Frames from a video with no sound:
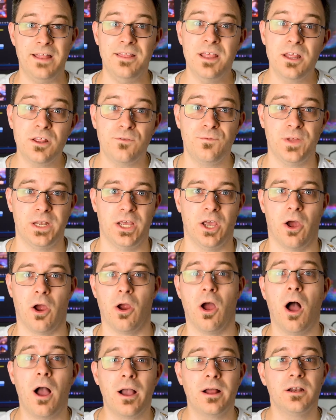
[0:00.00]
In this video,
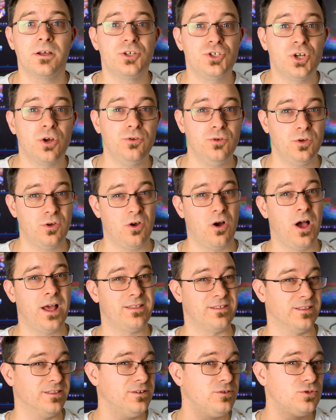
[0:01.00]
I'm going to show you
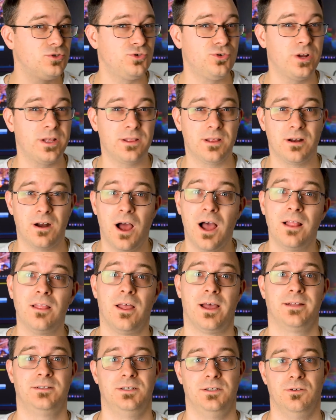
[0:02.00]
guys a little trick that I
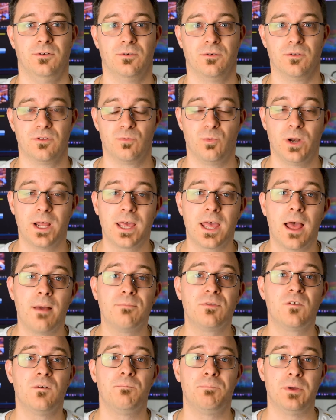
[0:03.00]
like to use when it
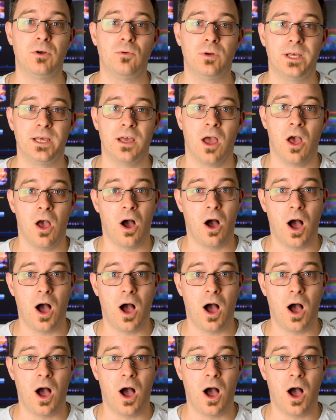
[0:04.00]
comes to building